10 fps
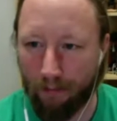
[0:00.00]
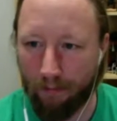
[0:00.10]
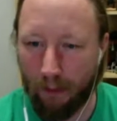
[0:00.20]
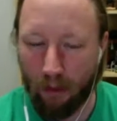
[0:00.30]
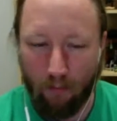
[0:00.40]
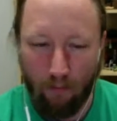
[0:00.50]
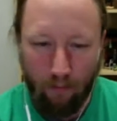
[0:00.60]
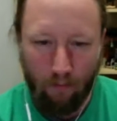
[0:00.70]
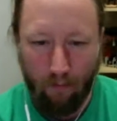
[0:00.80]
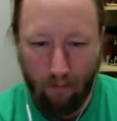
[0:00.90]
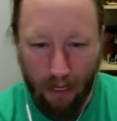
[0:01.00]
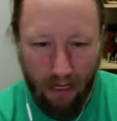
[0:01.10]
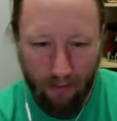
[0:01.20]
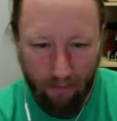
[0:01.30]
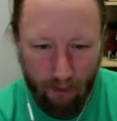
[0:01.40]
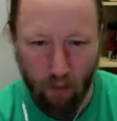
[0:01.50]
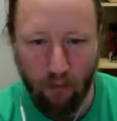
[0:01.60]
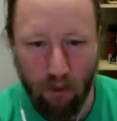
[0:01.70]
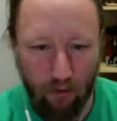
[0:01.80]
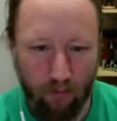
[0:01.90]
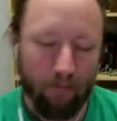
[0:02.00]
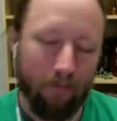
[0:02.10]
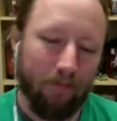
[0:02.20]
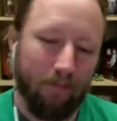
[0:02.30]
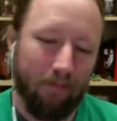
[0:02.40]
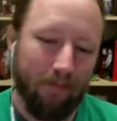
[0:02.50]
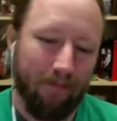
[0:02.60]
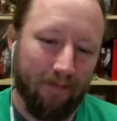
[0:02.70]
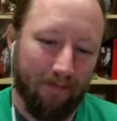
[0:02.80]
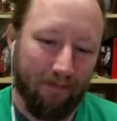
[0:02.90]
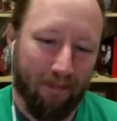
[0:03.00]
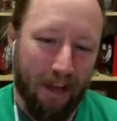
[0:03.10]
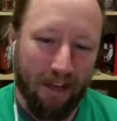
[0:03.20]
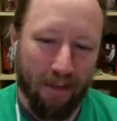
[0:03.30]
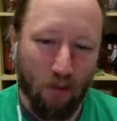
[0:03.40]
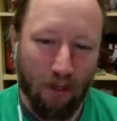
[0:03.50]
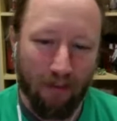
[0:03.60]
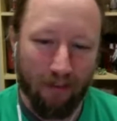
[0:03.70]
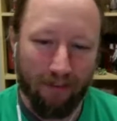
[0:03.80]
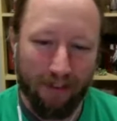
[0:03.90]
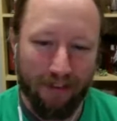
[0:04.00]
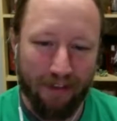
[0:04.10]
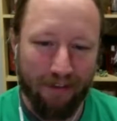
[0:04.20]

little mini Tsum Tsum Fett as well. The